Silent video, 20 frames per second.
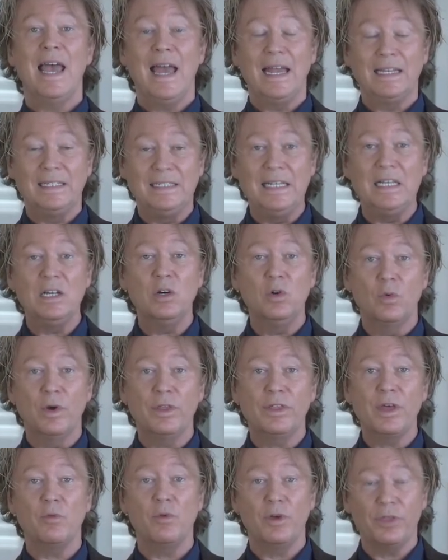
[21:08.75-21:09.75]
and deal
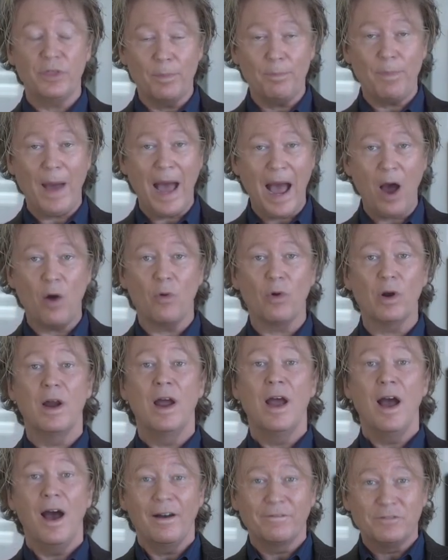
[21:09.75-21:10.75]
with it with the power
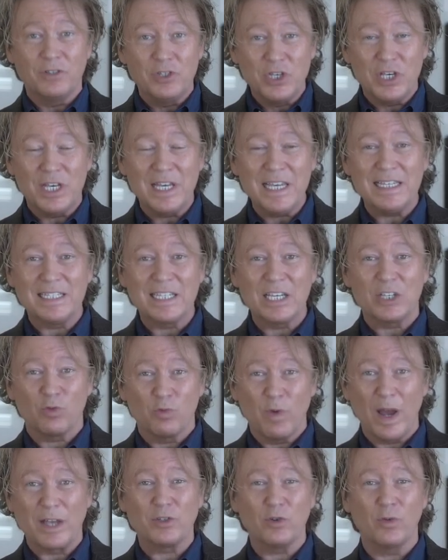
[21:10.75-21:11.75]
of Jesus'
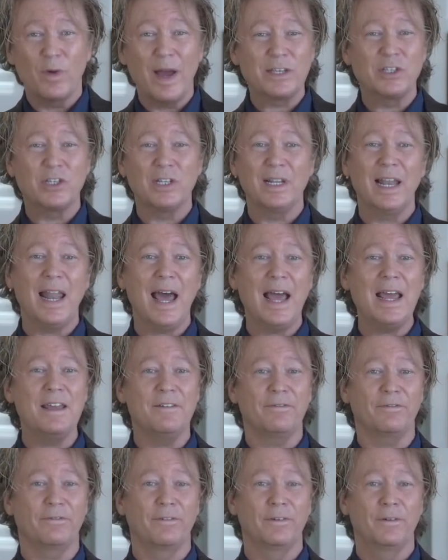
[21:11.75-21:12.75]
resurrection
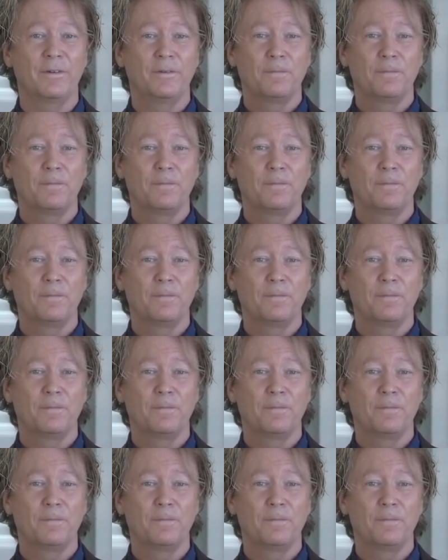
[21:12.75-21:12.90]
life.